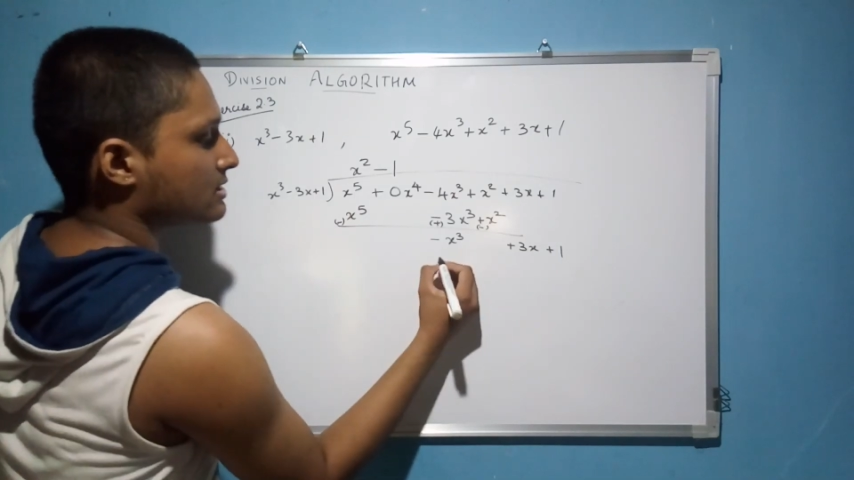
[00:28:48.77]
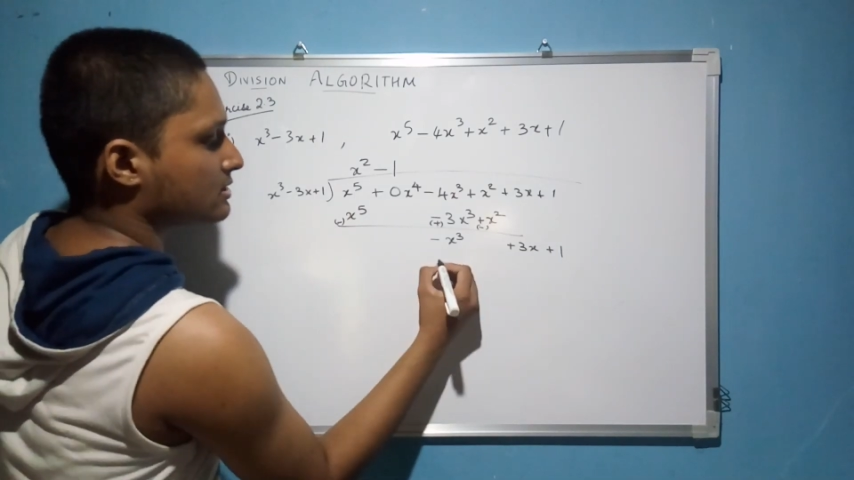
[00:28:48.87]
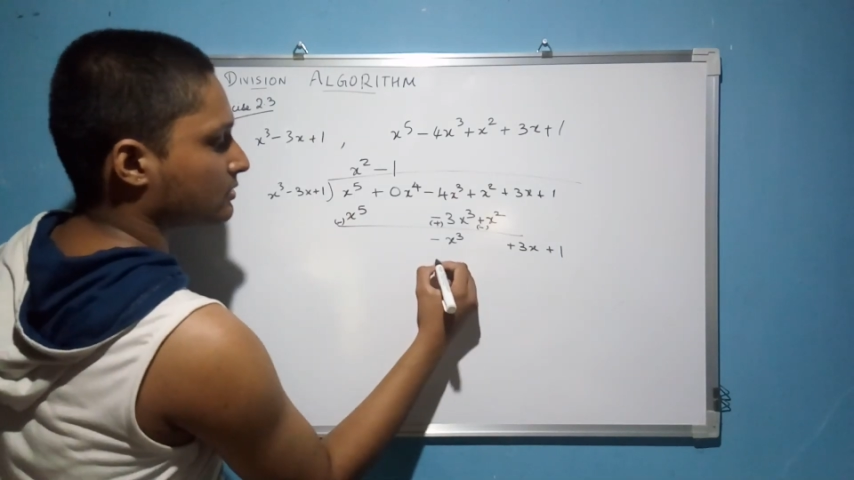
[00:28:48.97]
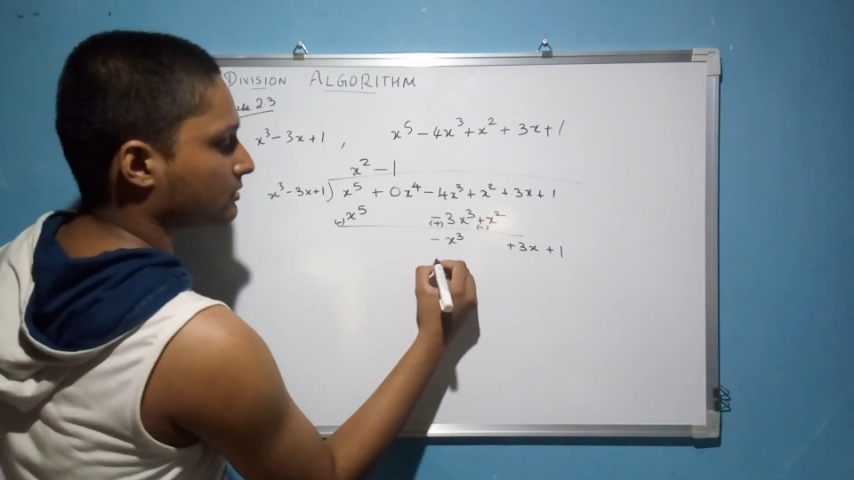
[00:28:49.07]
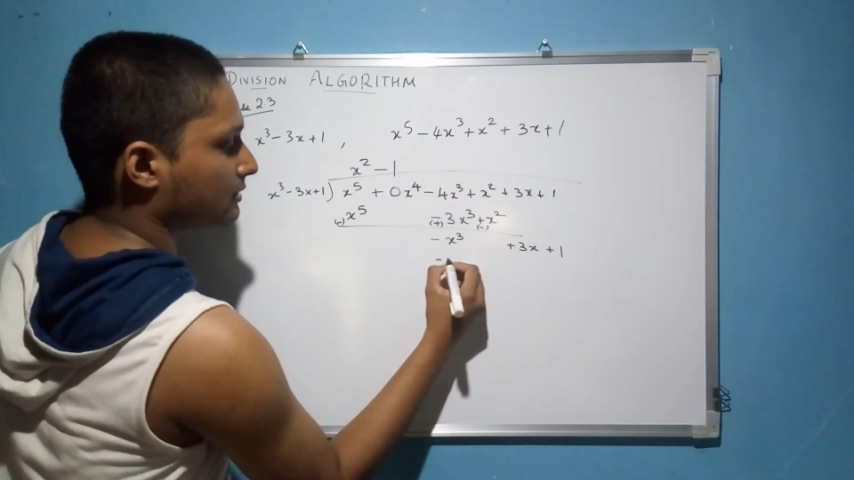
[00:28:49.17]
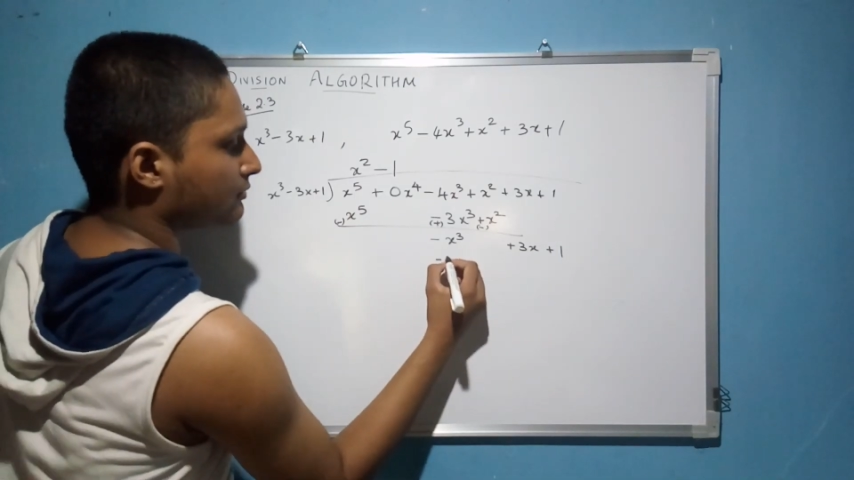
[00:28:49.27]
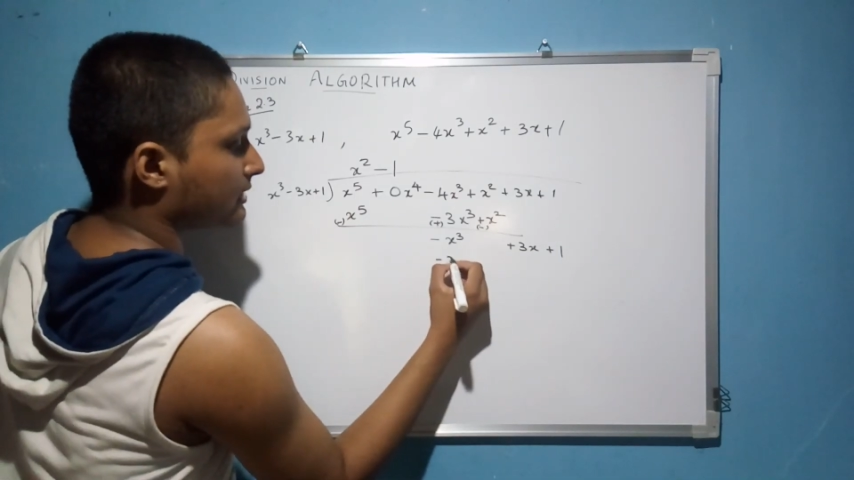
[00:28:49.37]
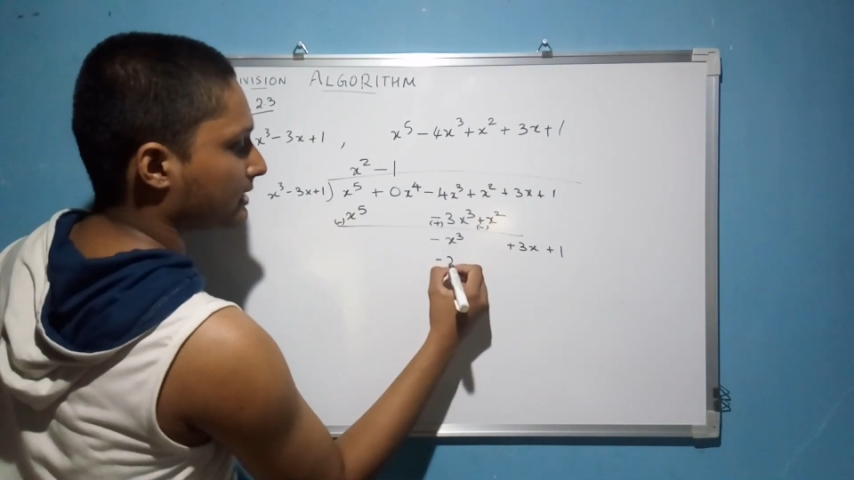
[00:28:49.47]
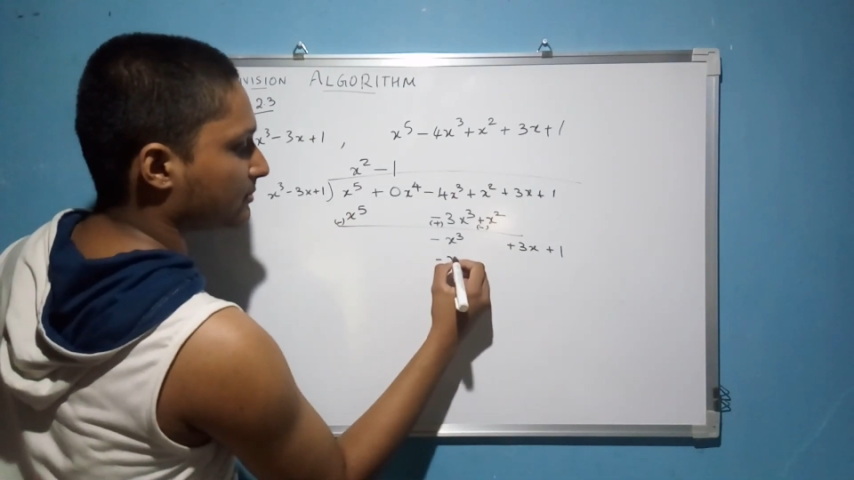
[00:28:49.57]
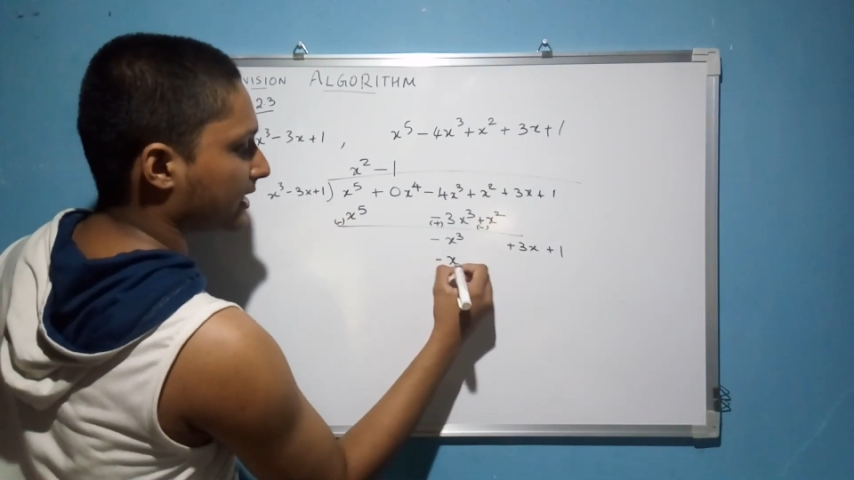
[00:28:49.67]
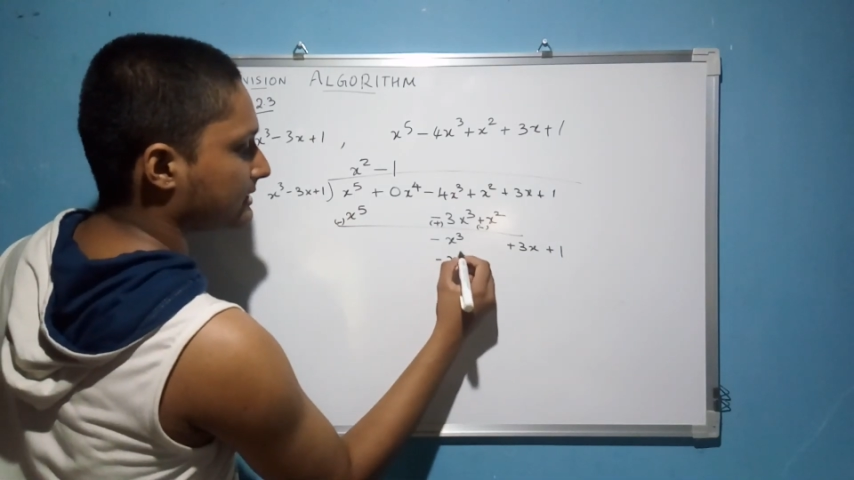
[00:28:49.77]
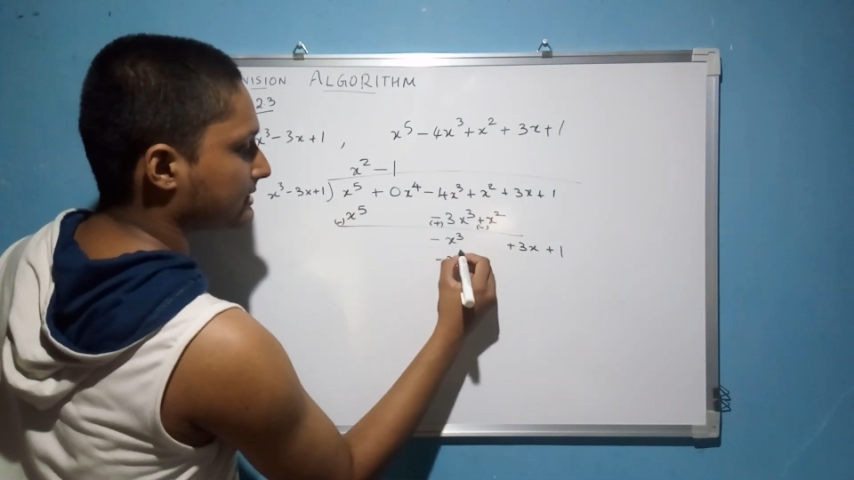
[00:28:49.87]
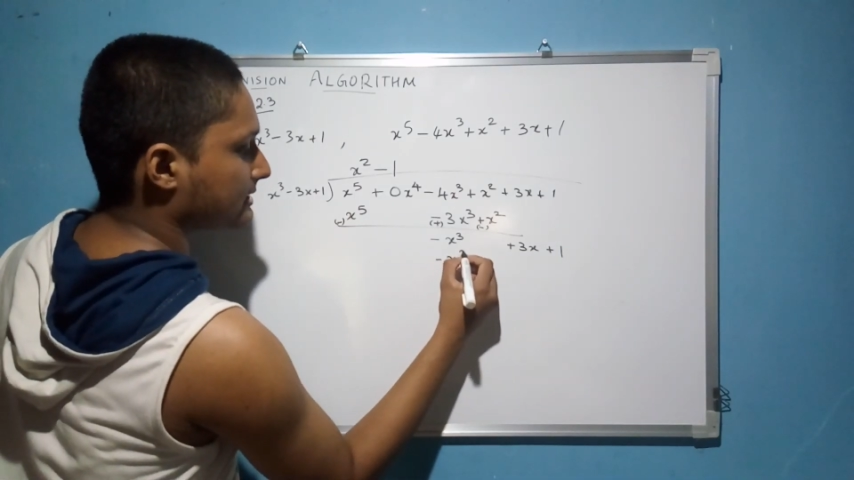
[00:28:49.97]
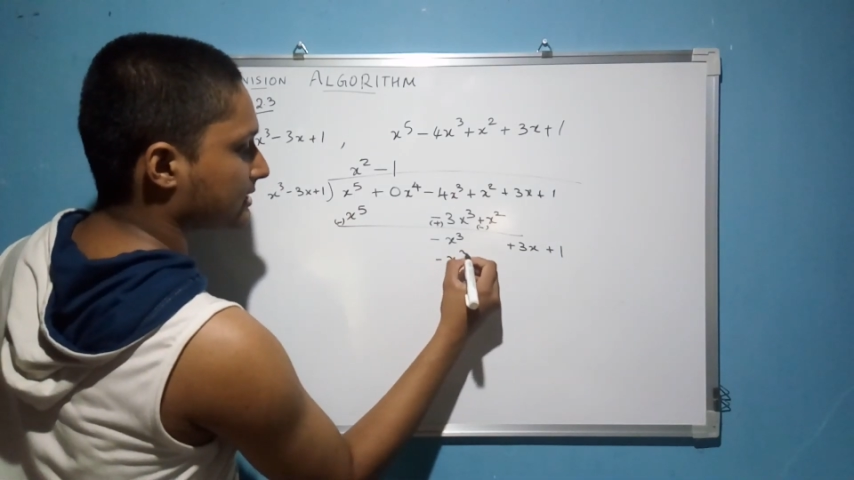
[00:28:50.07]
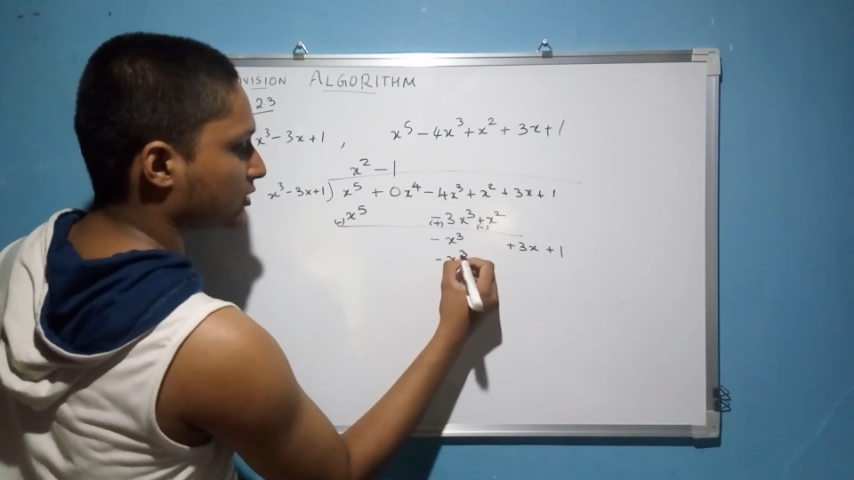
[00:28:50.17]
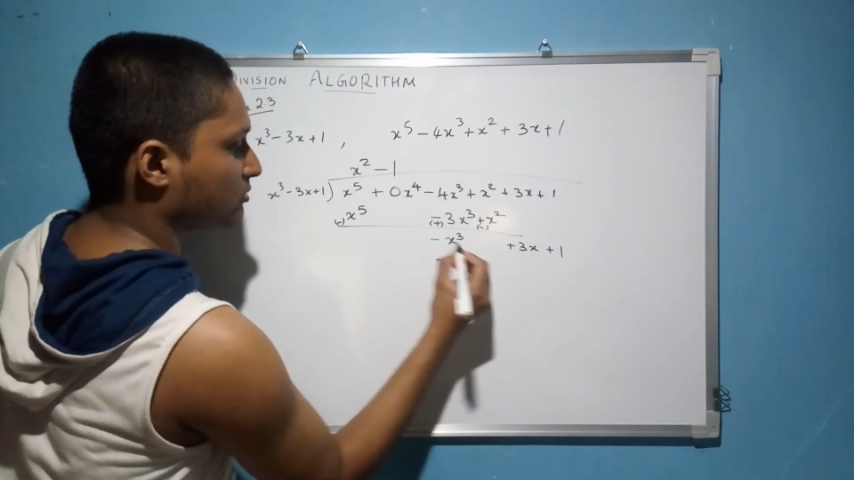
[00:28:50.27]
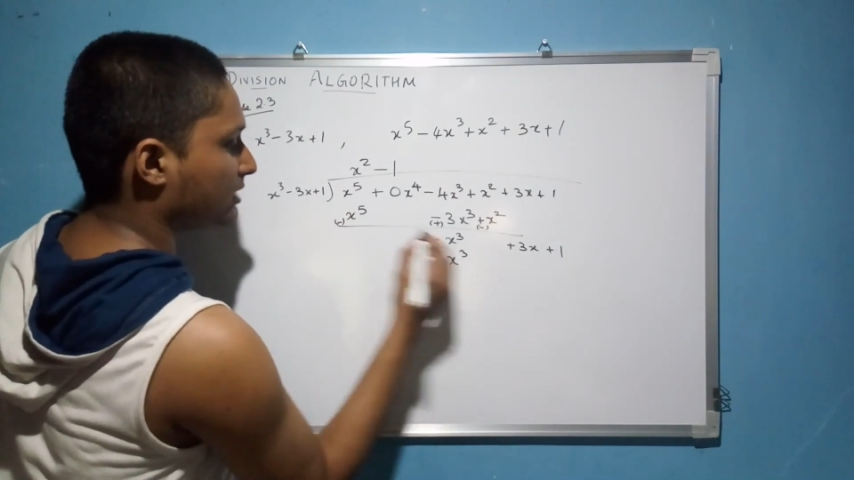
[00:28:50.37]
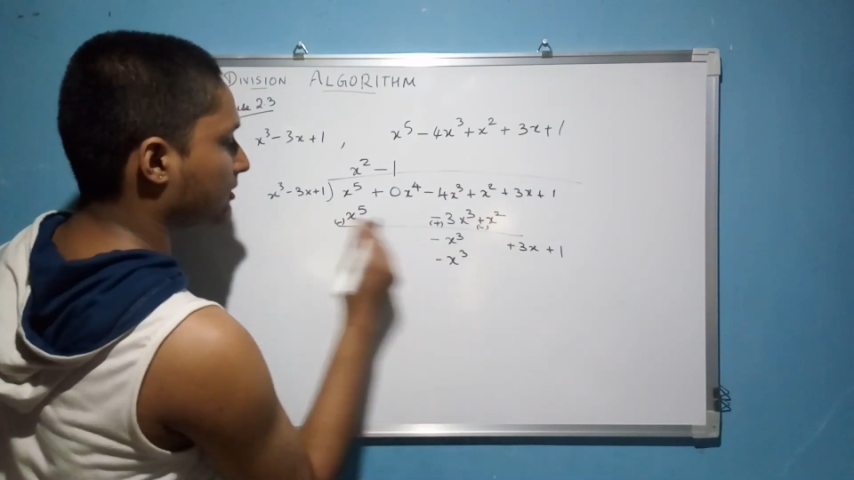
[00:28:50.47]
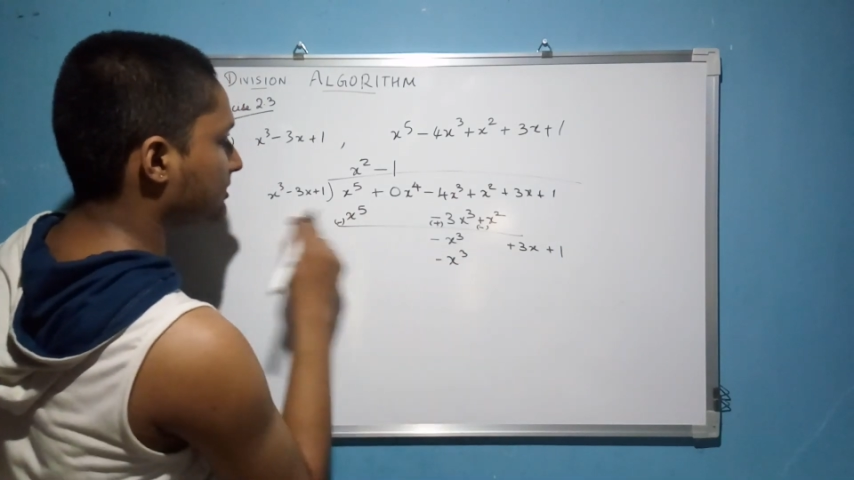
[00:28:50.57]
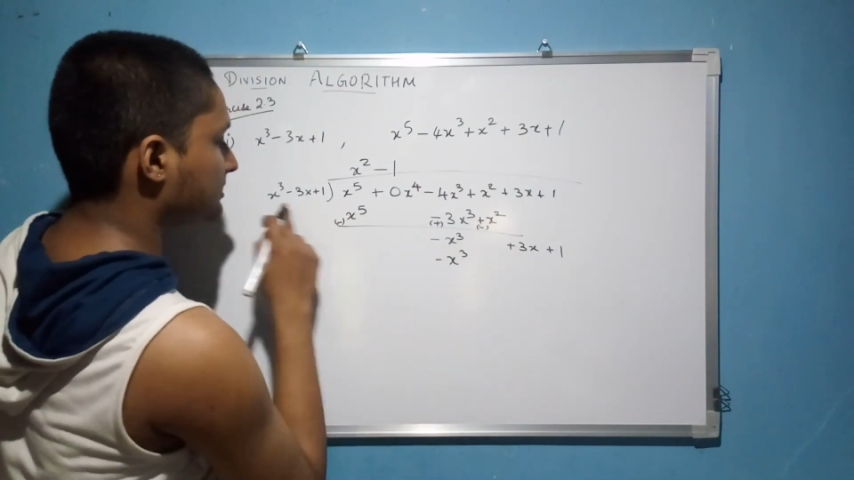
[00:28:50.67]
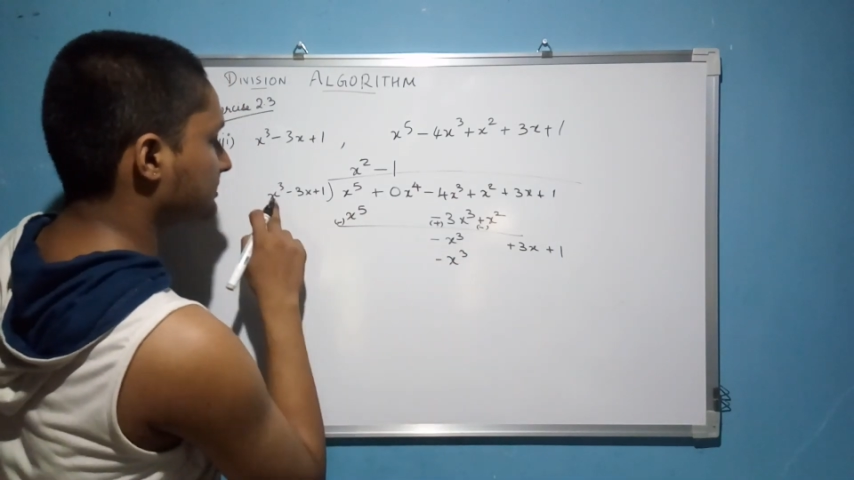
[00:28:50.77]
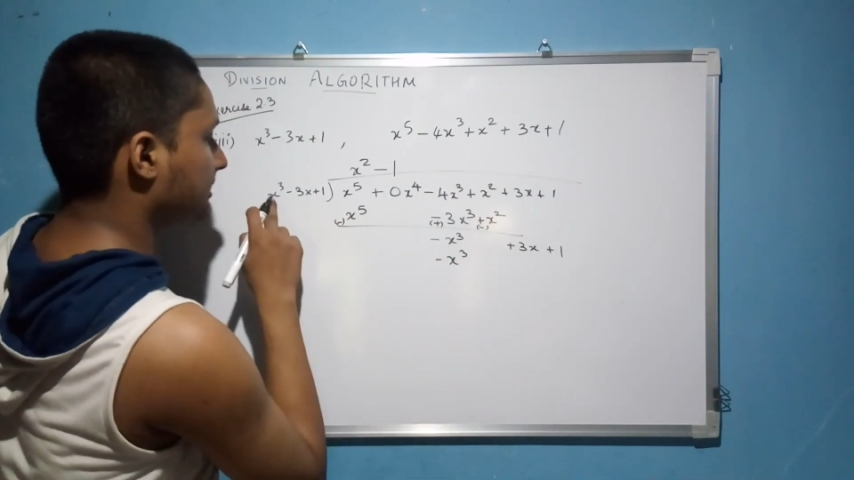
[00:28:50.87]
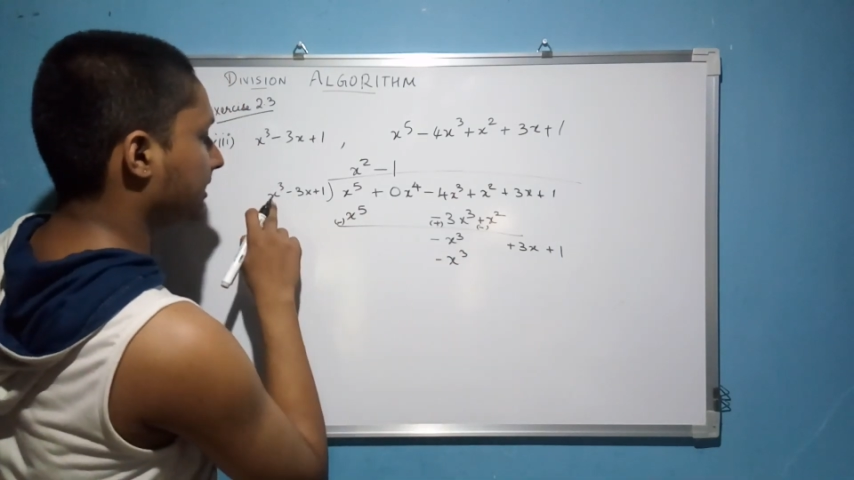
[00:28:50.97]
So now you get minus x cube because